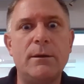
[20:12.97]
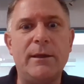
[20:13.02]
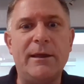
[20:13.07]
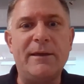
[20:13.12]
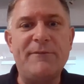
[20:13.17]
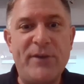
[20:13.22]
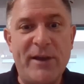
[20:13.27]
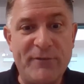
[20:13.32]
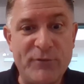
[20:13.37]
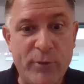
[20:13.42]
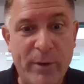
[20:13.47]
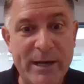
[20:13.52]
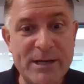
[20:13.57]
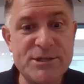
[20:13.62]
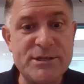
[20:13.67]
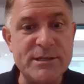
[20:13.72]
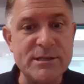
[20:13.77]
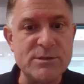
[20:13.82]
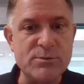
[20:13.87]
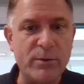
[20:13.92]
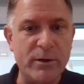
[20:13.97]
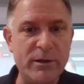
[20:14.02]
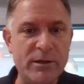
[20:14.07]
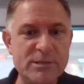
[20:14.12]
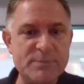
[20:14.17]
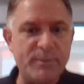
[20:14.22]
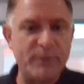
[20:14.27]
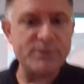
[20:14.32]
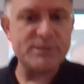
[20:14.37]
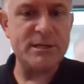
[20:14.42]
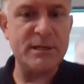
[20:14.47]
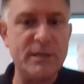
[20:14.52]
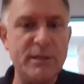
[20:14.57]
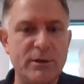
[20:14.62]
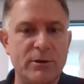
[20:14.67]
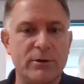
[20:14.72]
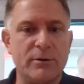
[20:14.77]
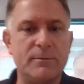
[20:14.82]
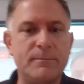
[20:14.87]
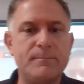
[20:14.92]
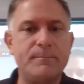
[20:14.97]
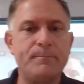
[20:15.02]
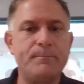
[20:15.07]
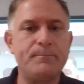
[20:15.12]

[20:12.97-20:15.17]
If you have questions, what are you supposed to do?